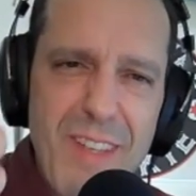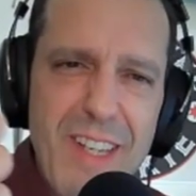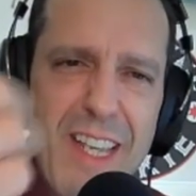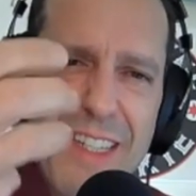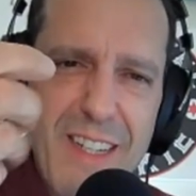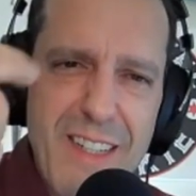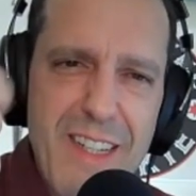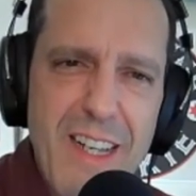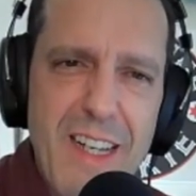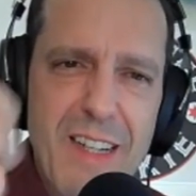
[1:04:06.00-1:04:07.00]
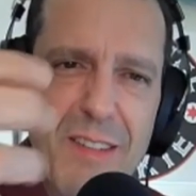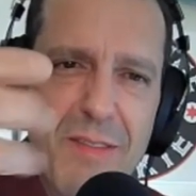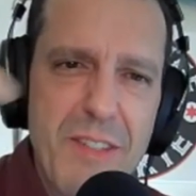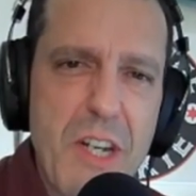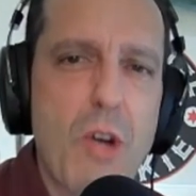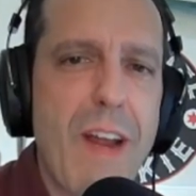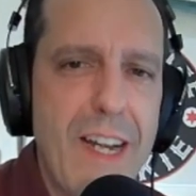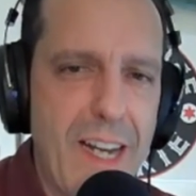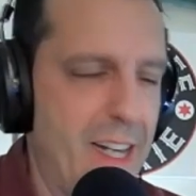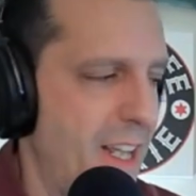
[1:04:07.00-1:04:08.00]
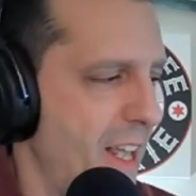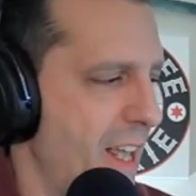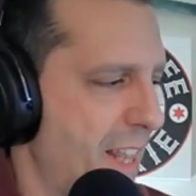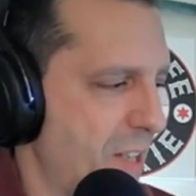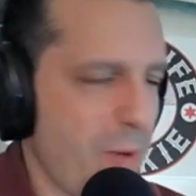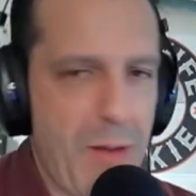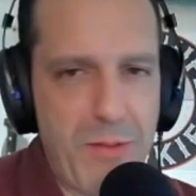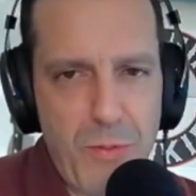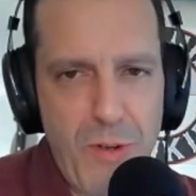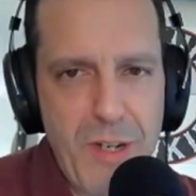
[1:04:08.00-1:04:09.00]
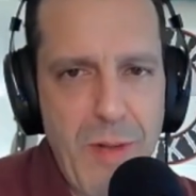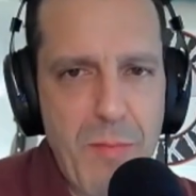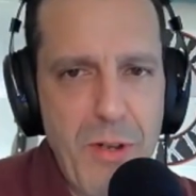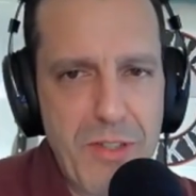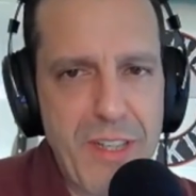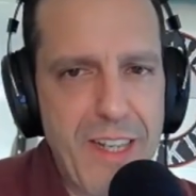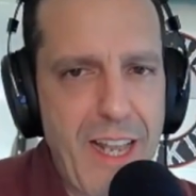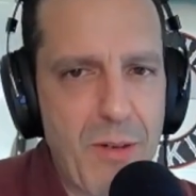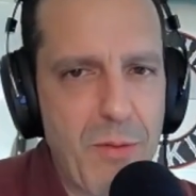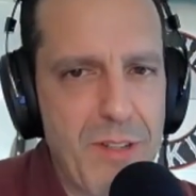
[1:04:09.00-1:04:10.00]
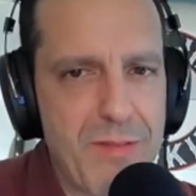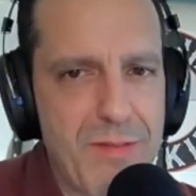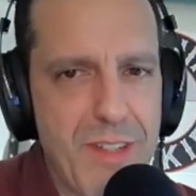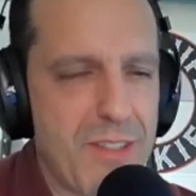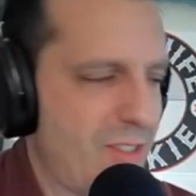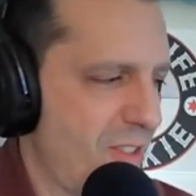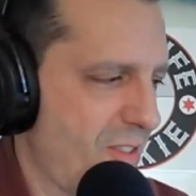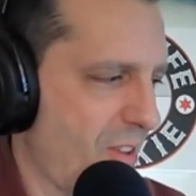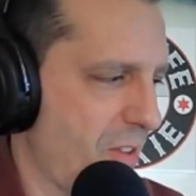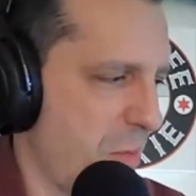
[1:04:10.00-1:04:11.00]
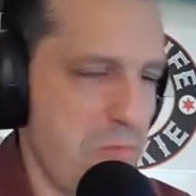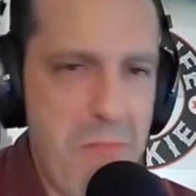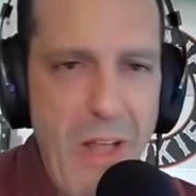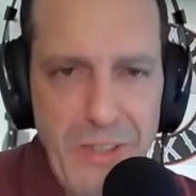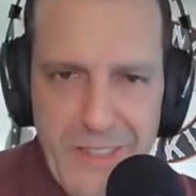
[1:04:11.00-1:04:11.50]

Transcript: isn't degrading. That's what I was worried about mostly, that it would just start to melt